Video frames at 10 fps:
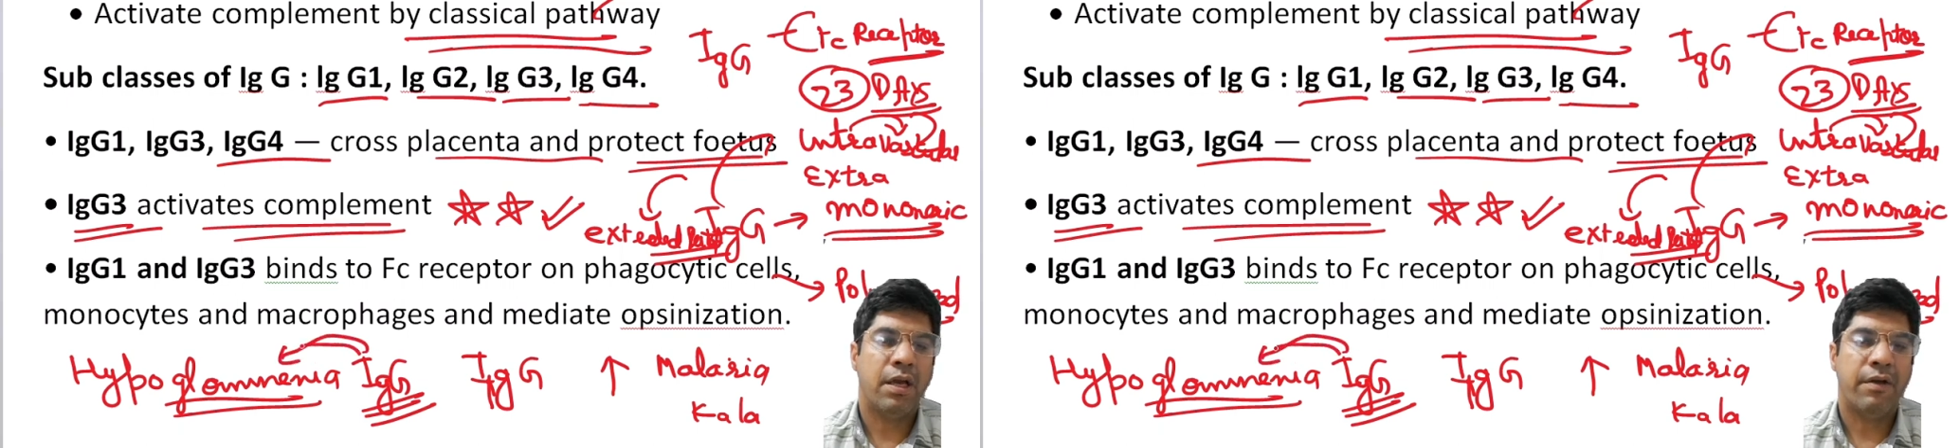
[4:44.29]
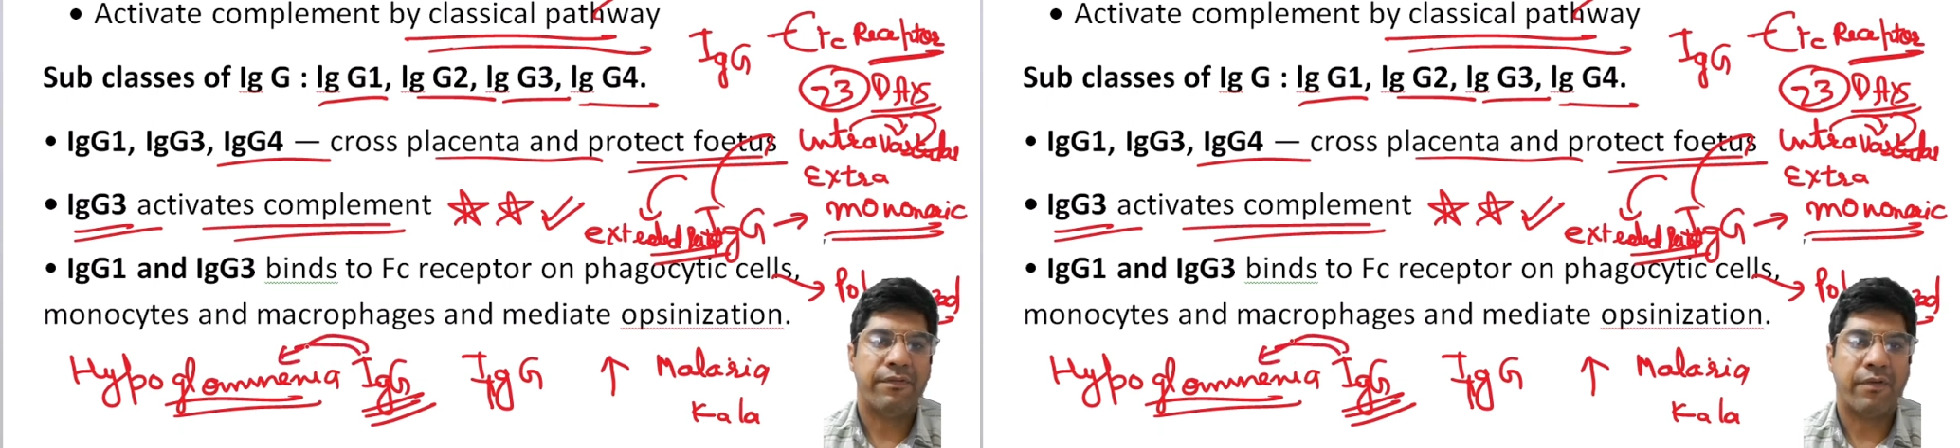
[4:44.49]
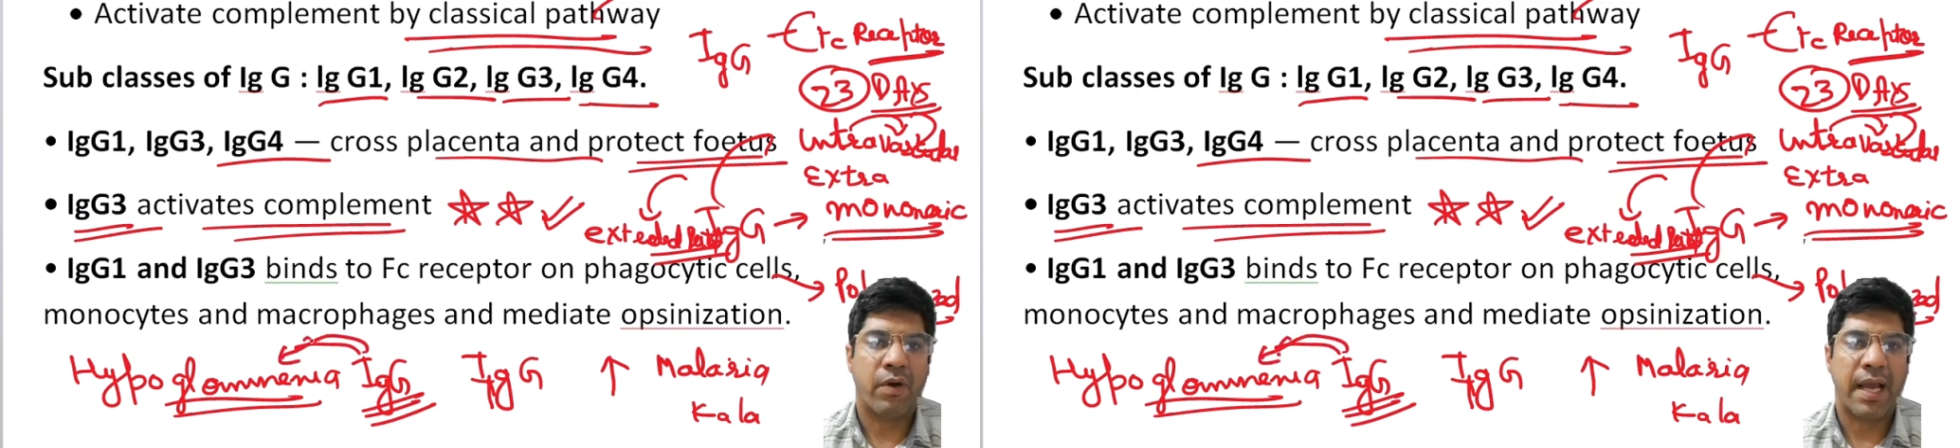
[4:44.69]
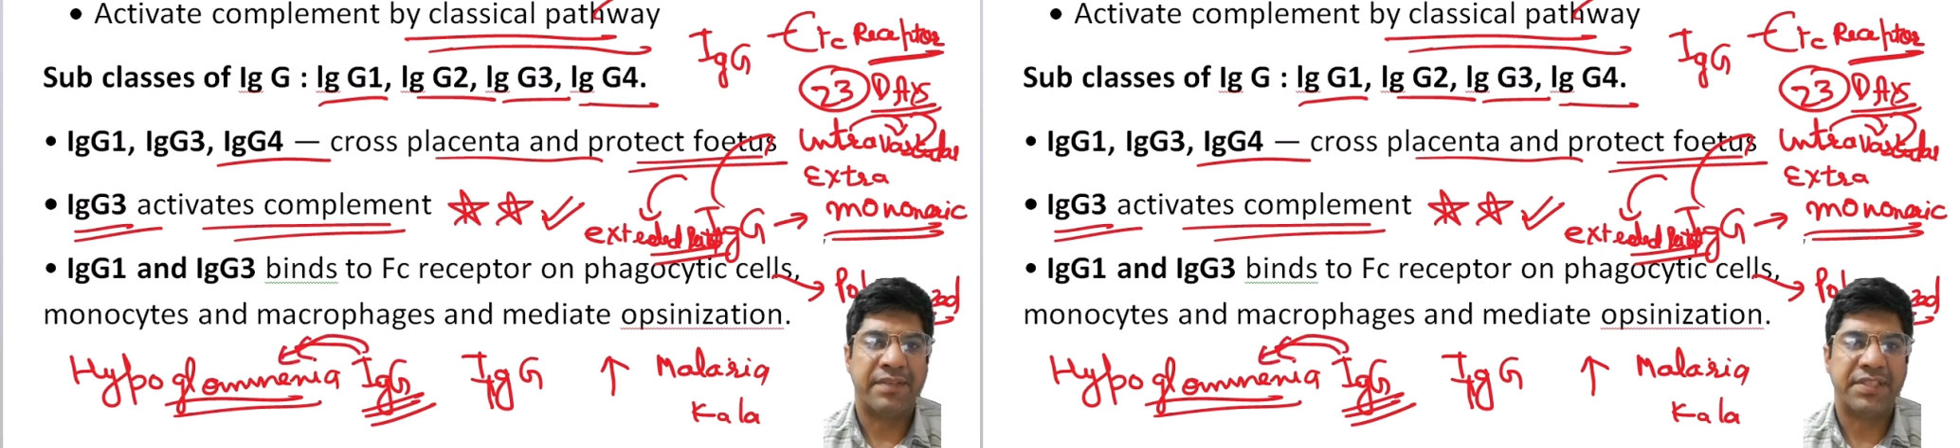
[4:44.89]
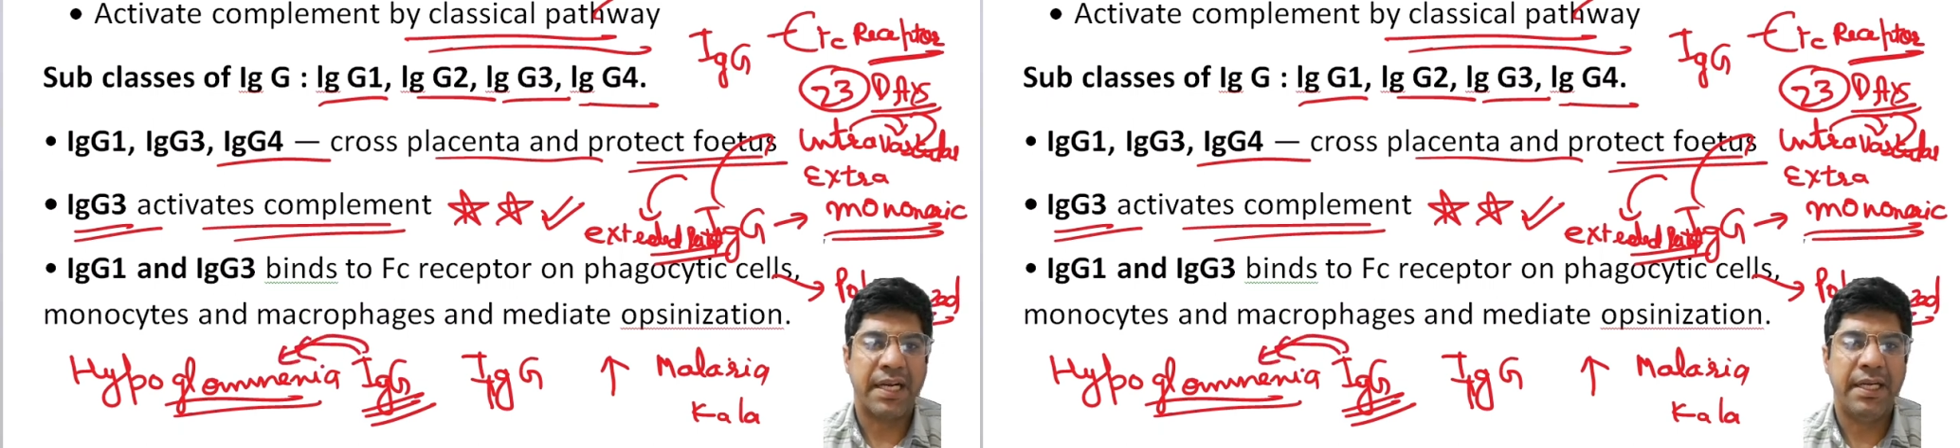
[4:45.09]
for
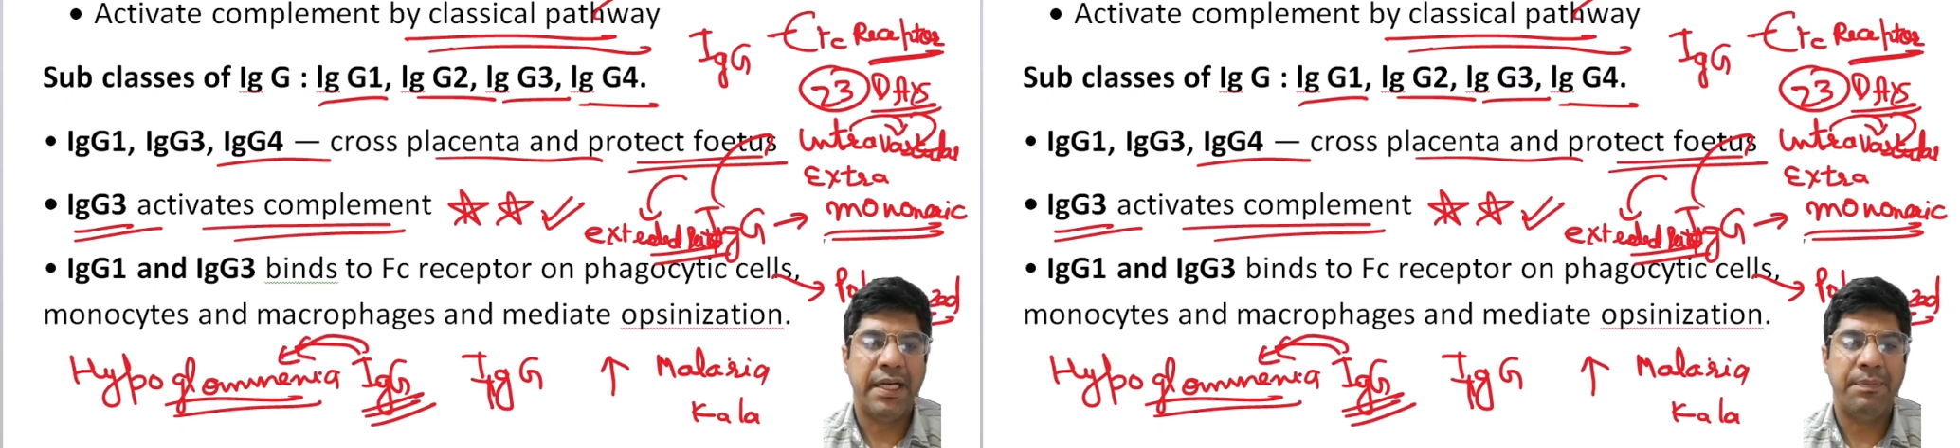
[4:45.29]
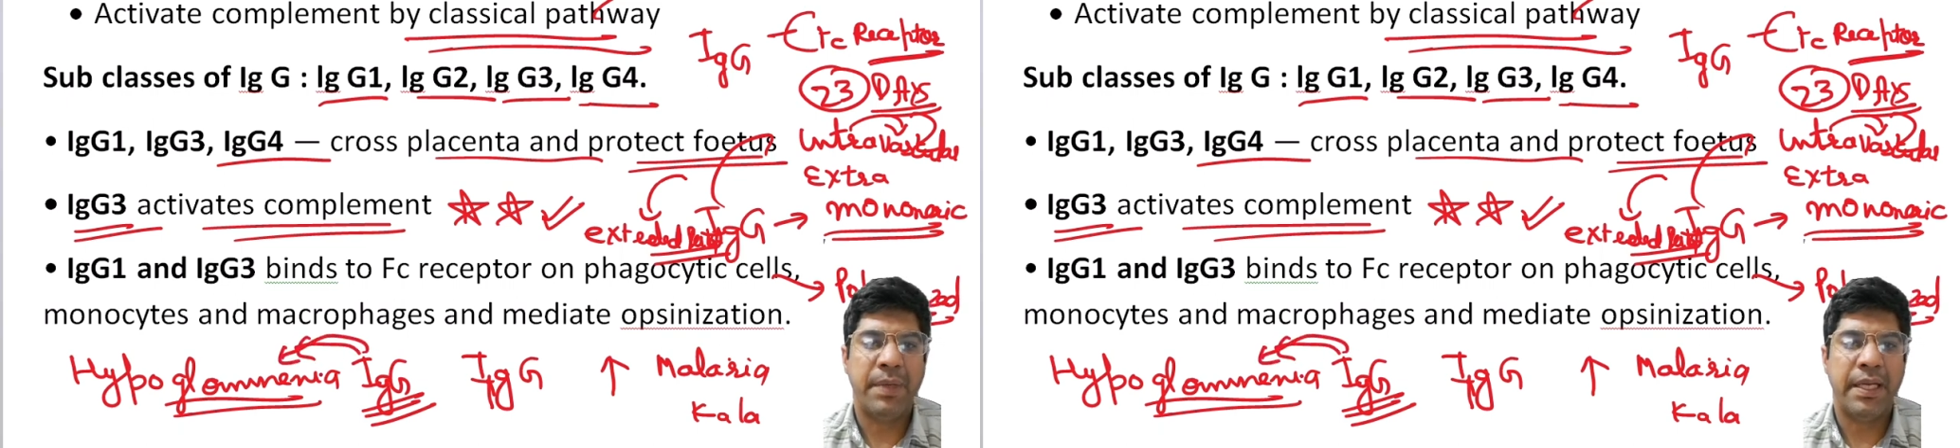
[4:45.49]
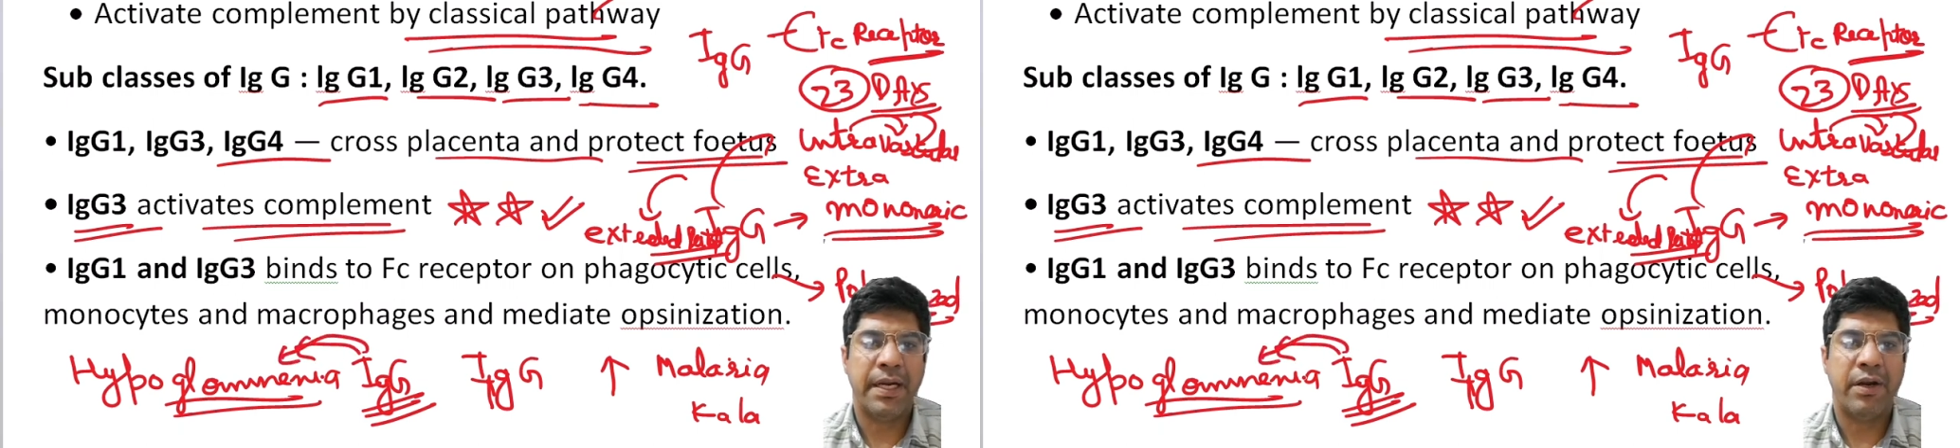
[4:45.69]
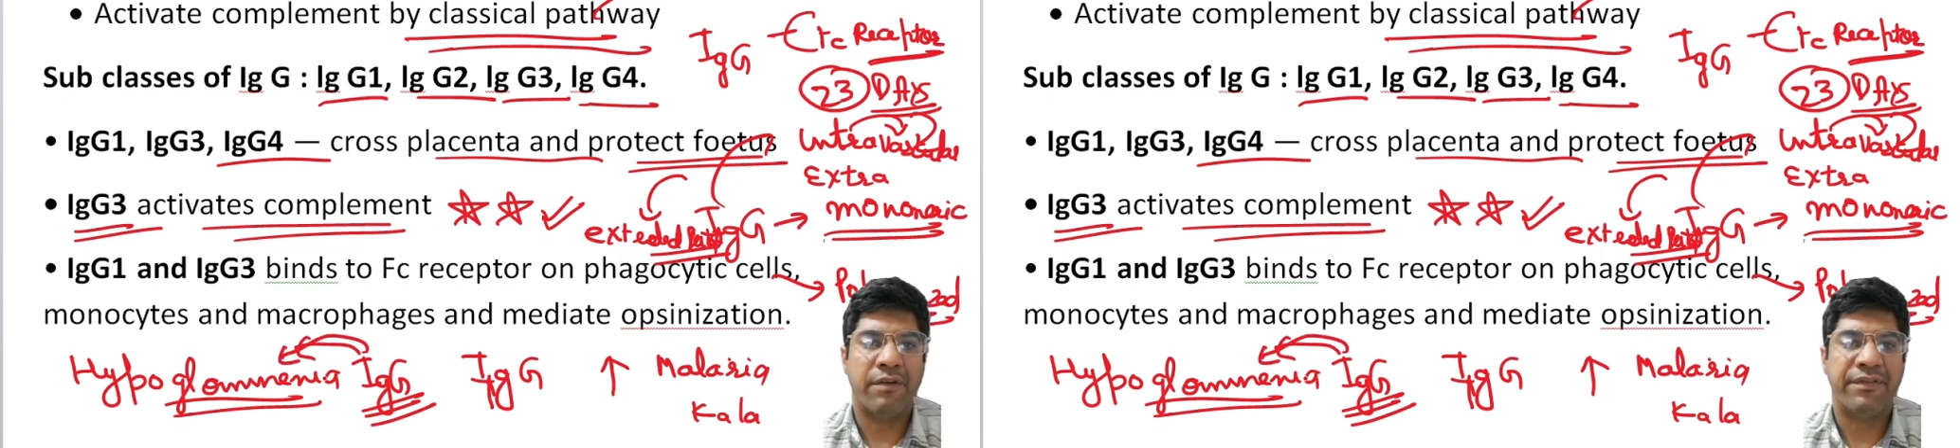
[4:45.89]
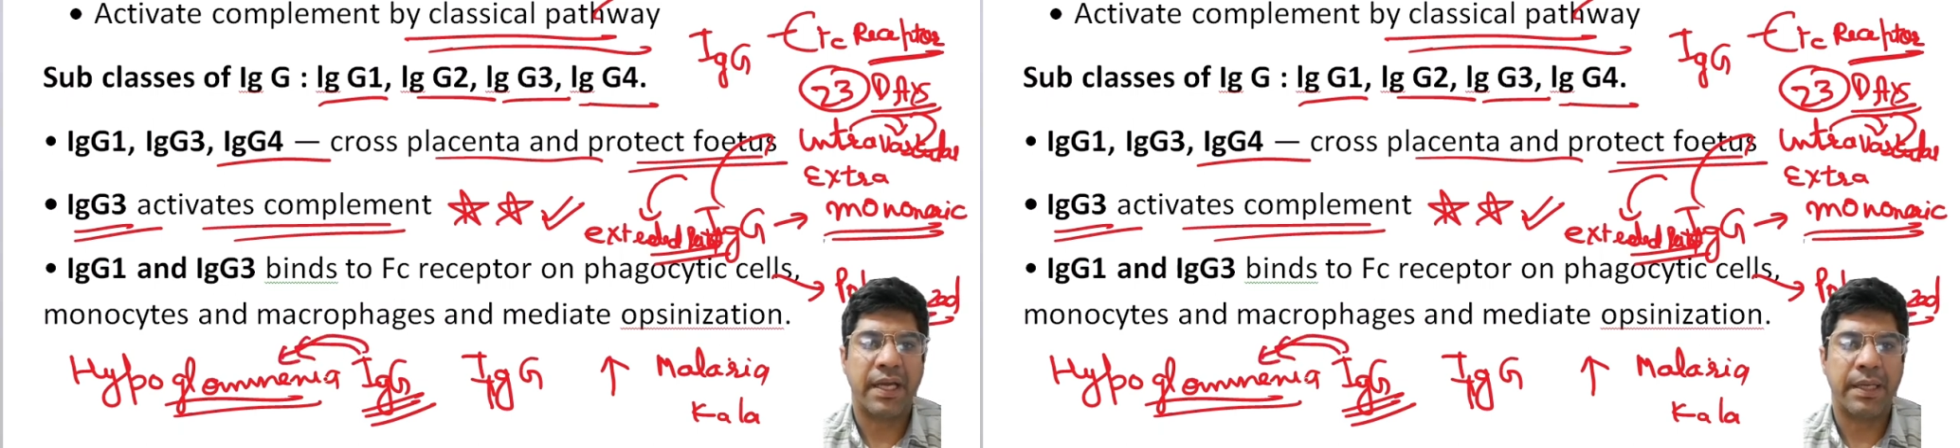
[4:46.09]
extended period
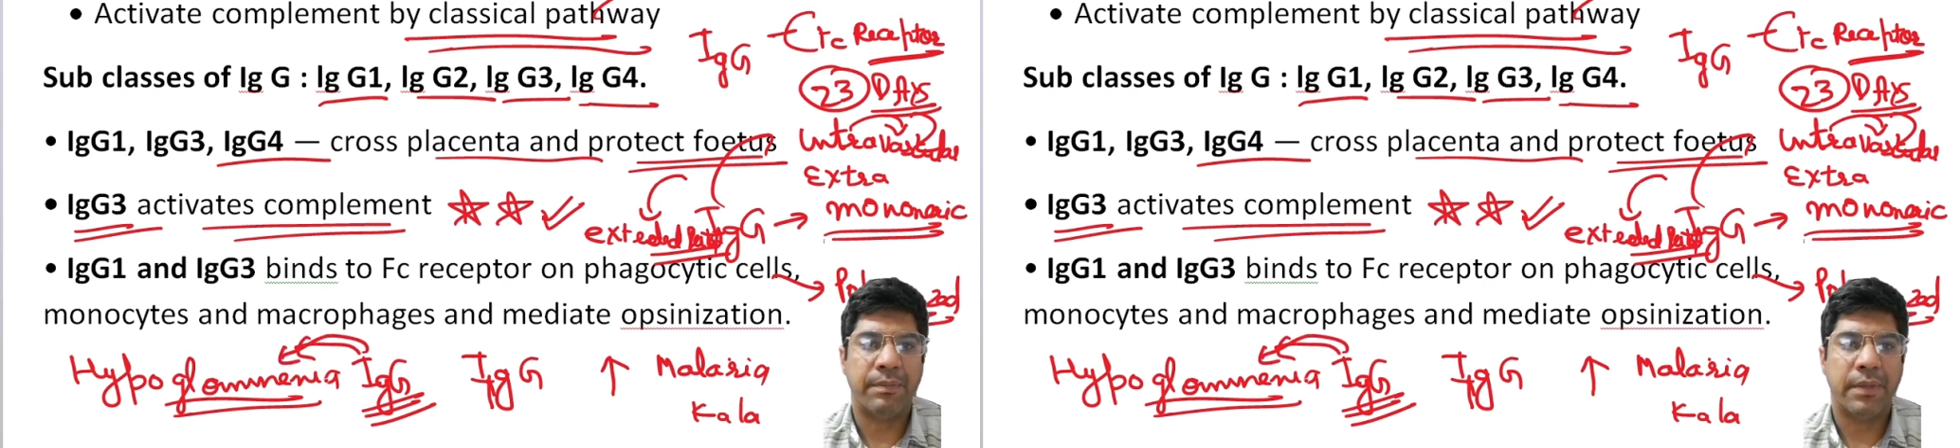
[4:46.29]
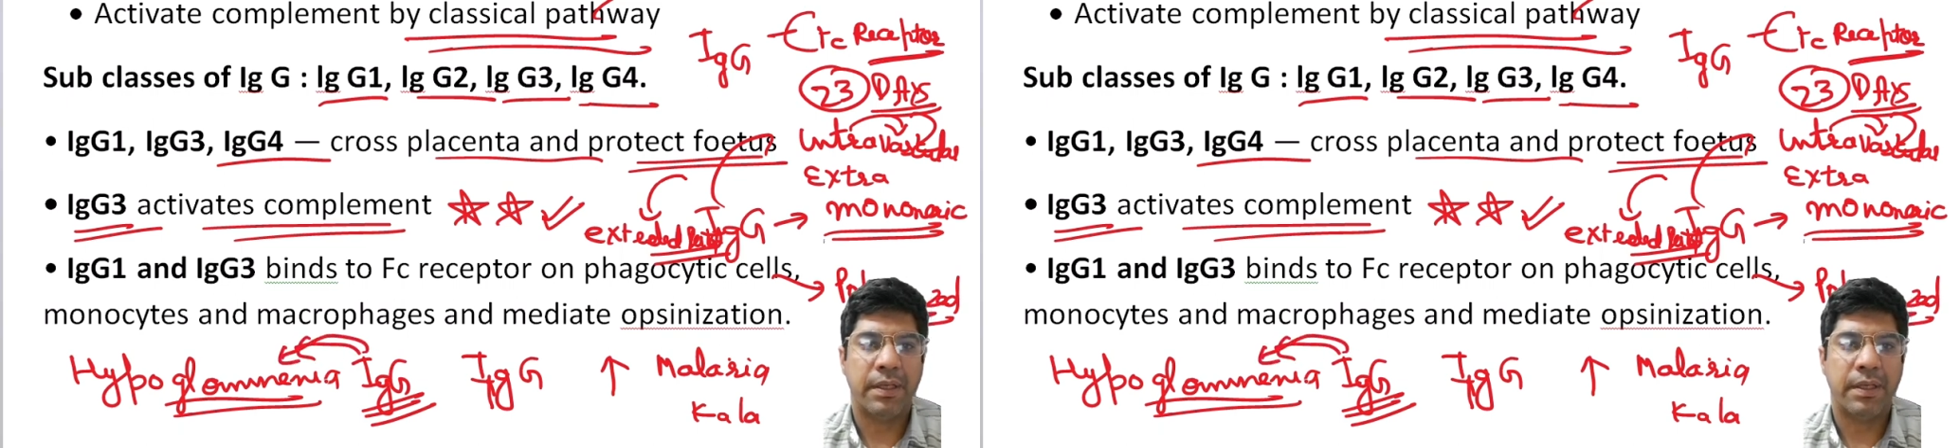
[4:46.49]
of time,